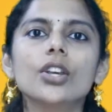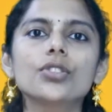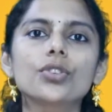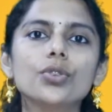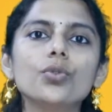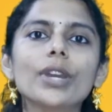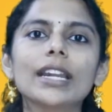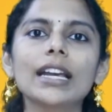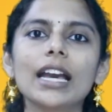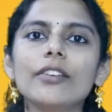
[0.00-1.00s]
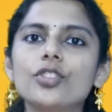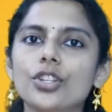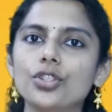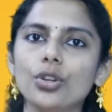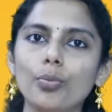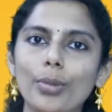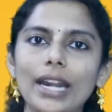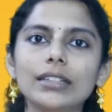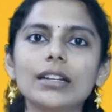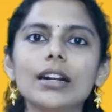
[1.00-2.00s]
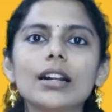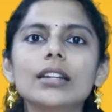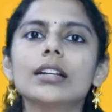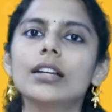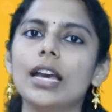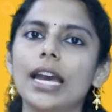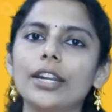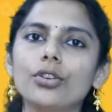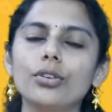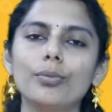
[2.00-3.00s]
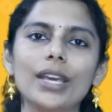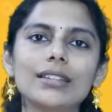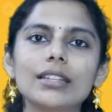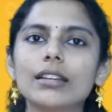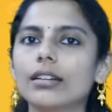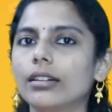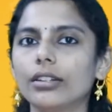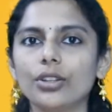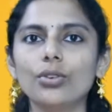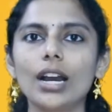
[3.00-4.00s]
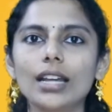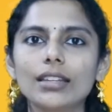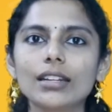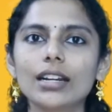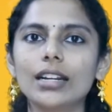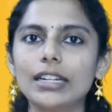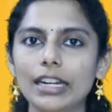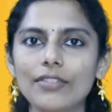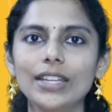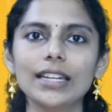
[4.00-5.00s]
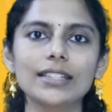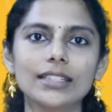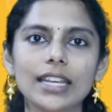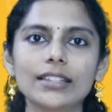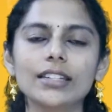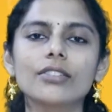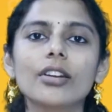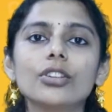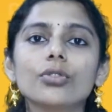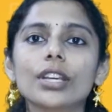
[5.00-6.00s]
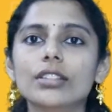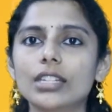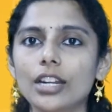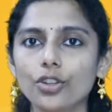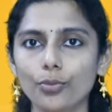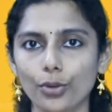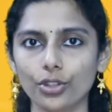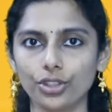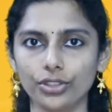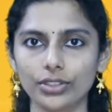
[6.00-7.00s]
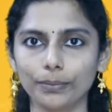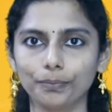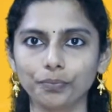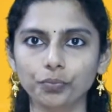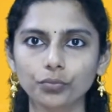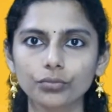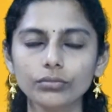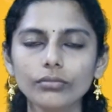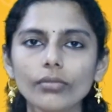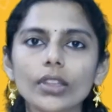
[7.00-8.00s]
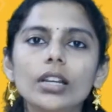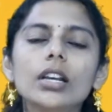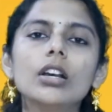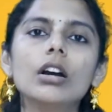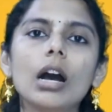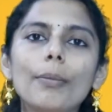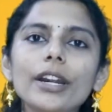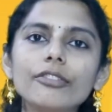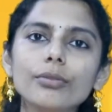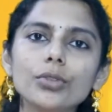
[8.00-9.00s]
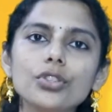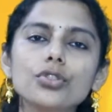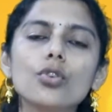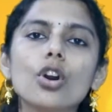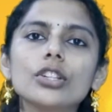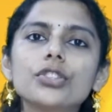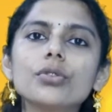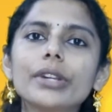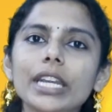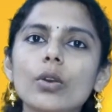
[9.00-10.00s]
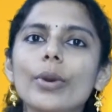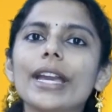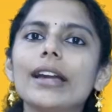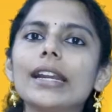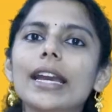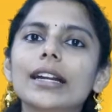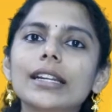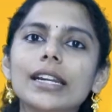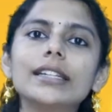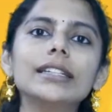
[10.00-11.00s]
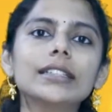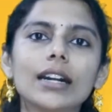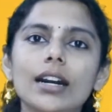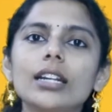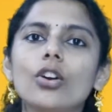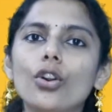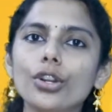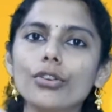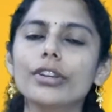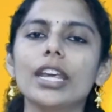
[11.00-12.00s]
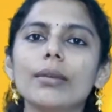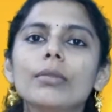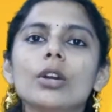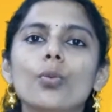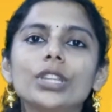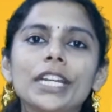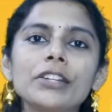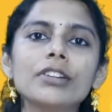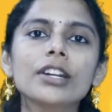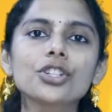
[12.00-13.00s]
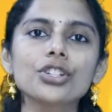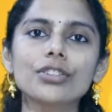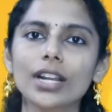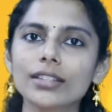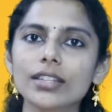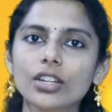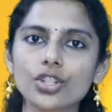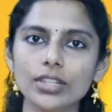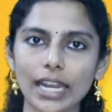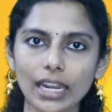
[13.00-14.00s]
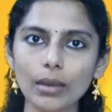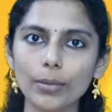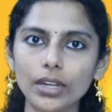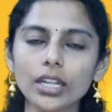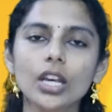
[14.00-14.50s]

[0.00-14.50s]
So you can have just your PAN card and your basic Aadhaar card, driving license etc. to kickstart your process. Apart from this, you also require a credit card on your name with the international transactions enabled